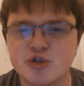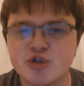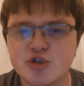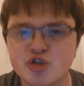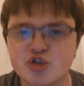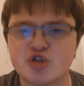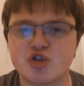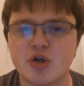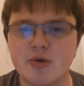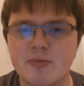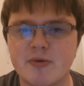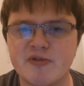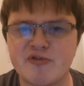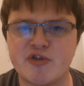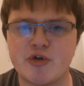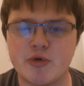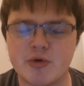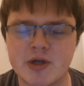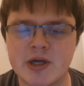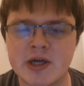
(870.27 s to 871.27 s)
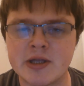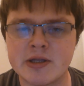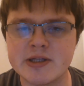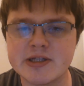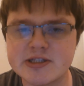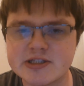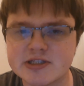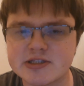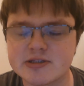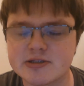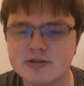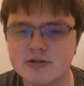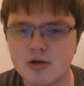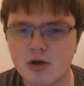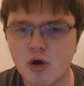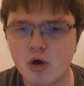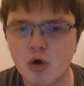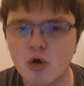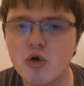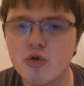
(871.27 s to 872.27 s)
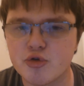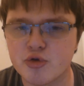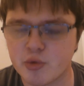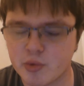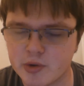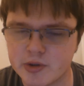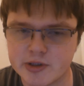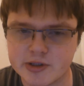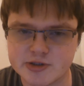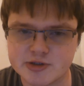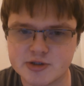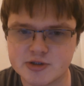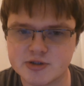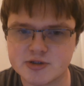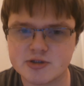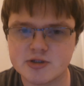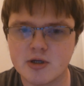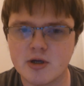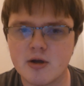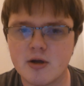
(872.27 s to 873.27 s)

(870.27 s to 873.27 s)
should be viewed, at least older religions.